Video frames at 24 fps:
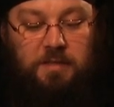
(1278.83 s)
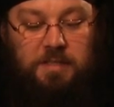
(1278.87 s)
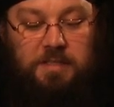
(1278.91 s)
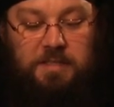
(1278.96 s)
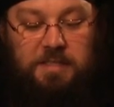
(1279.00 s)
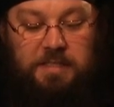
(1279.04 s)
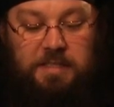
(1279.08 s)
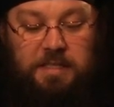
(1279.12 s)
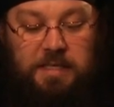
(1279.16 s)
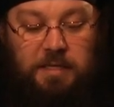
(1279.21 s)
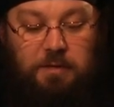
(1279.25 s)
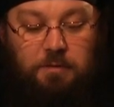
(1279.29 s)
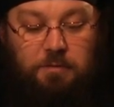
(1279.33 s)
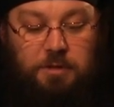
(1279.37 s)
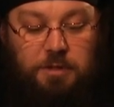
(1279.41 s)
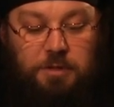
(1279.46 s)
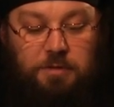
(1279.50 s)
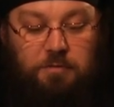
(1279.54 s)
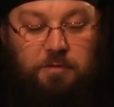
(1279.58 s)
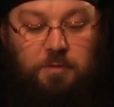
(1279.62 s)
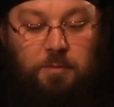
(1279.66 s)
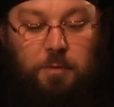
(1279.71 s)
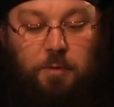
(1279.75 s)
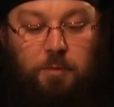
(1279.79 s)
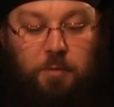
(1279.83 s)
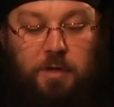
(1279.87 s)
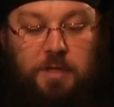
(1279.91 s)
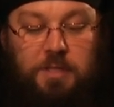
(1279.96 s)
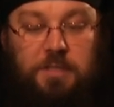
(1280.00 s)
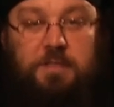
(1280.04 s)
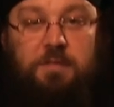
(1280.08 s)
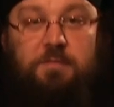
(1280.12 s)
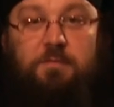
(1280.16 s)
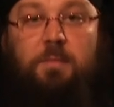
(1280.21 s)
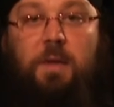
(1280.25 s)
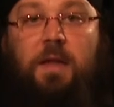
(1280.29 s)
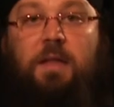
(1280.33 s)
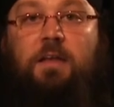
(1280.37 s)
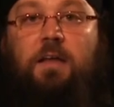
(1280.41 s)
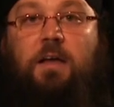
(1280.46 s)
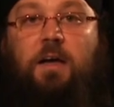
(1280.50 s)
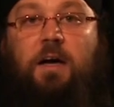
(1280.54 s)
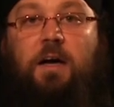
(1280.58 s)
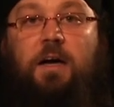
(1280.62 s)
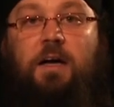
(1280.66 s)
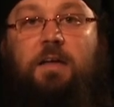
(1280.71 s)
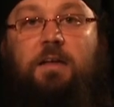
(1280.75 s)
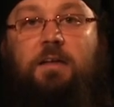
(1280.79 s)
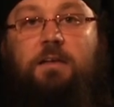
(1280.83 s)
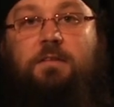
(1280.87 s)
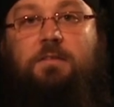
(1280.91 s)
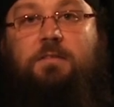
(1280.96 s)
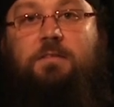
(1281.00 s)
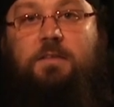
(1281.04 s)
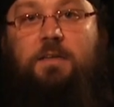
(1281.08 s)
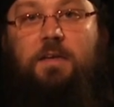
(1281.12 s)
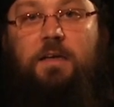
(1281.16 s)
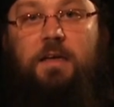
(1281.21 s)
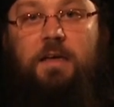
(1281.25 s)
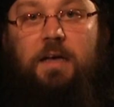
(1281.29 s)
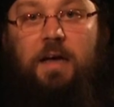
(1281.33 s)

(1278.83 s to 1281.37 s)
distinguished from the rest of mankind,